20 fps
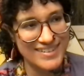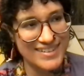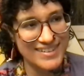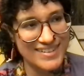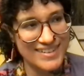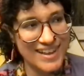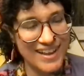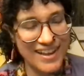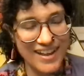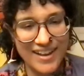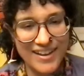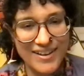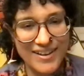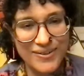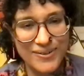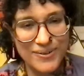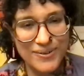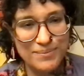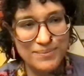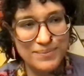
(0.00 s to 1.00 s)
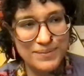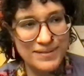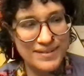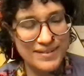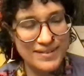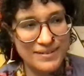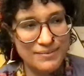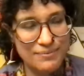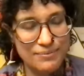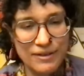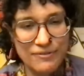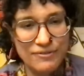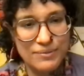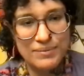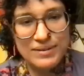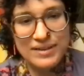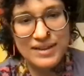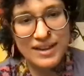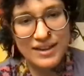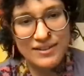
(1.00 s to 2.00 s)
yeah, I hope
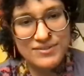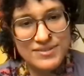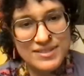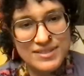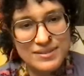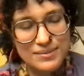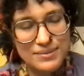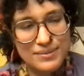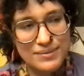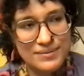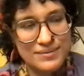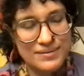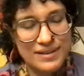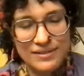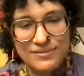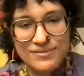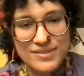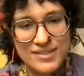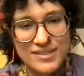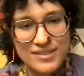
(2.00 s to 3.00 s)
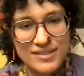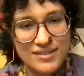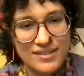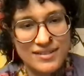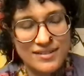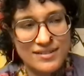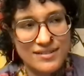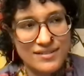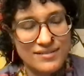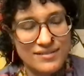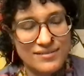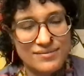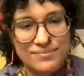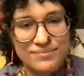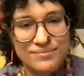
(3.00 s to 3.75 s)
everybody loves the